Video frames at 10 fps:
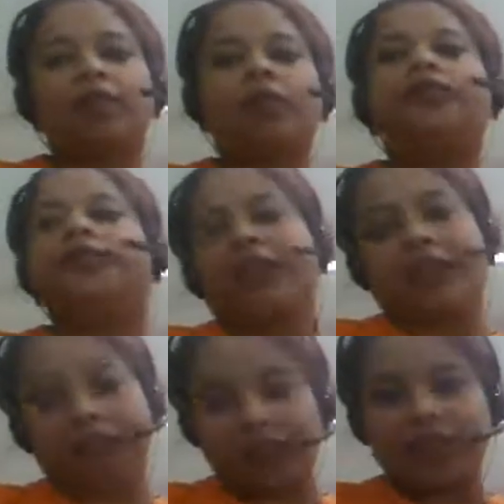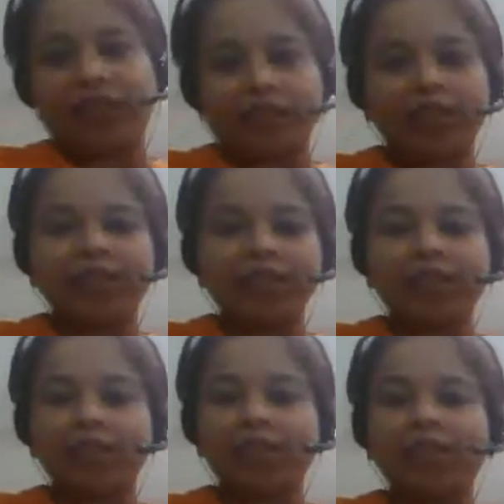of their lives, isn't
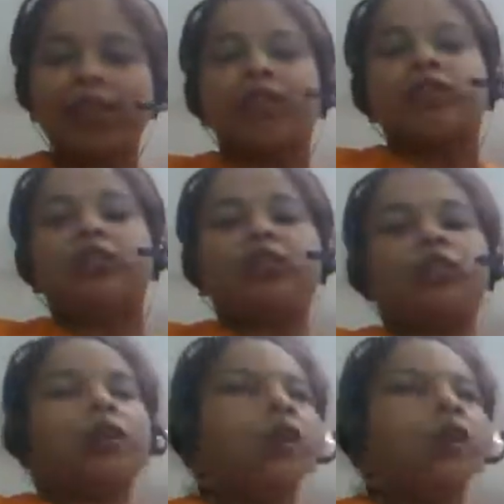it? So